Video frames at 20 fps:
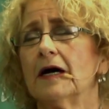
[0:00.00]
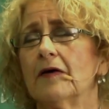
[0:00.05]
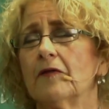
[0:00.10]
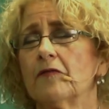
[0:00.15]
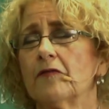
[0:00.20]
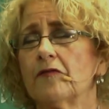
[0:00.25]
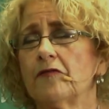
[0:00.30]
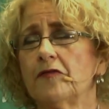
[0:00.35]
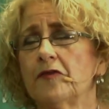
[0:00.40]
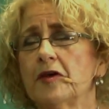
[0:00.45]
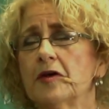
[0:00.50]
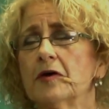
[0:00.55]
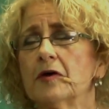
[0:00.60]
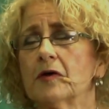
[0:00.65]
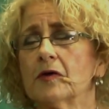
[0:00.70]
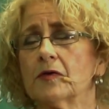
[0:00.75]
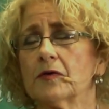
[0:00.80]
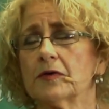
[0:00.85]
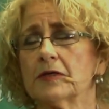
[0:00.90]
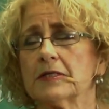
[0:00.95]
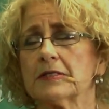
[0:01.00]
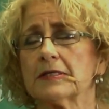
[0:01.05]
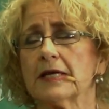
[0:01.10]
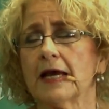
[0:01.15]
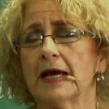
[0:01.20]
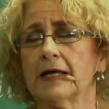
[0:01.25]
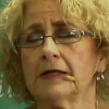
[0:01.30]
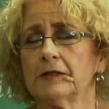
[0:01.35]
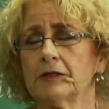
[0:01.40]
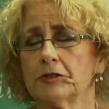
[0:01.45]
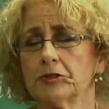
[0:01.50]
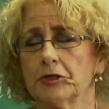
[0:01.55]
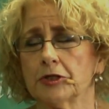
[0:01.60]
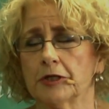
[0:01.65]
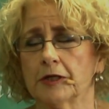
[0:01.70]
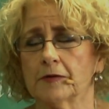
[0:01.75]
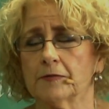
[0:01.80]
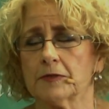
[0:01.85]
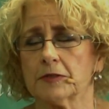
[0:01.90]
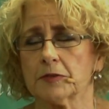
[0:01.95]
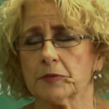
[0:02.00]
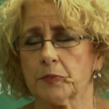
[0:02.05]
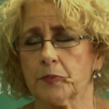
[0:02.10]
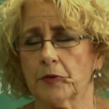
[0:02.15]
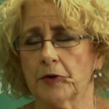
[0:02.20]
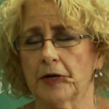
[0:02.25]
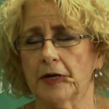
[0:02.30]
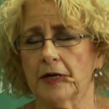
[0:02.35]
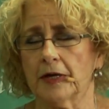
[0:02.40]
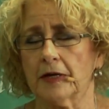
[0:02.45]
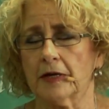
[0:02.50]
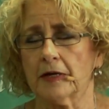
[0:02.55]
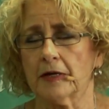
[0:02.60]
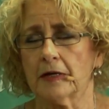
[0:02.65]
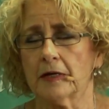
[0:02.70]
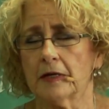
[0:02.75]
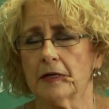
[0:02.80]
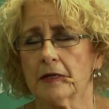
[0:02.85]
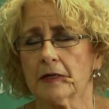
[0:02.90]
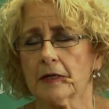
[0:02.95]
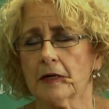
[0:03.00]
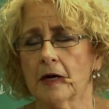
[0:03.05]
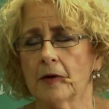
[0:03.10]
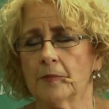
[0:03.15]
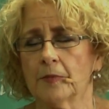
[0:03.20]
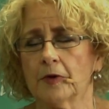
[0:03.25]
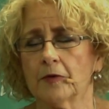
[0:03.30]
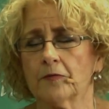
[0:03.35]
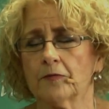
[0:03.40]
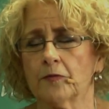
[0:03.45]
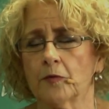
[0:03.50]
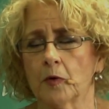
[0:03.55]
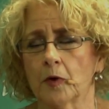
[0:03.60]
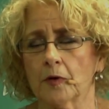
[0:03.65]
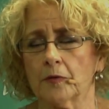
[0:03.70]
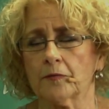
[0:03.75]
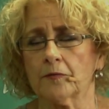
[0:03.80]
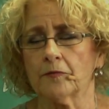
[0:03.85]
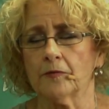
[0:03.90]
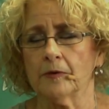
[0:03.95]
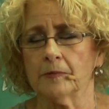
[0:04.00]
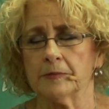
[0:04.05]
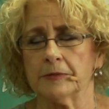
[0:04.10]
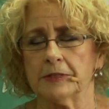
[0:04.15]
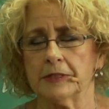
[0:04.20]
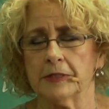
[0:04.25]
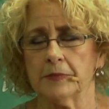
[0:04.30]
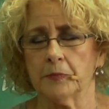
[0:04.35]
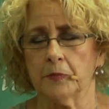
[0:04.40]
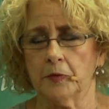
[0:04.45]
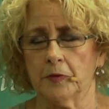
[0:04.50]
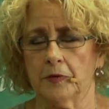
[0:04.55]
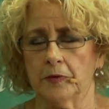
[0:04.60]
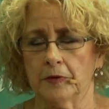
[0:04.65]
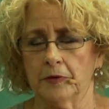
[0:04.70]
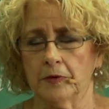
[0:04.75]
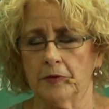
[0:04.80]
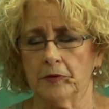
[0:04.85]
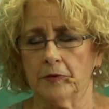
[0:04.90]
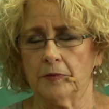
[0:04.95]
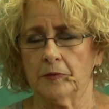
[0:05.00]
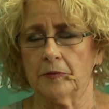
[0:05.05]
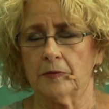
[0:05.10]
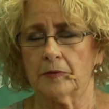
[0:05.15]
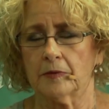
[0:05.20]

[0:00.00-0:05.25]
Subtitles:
feel this energy of spring coming forth from deep within you.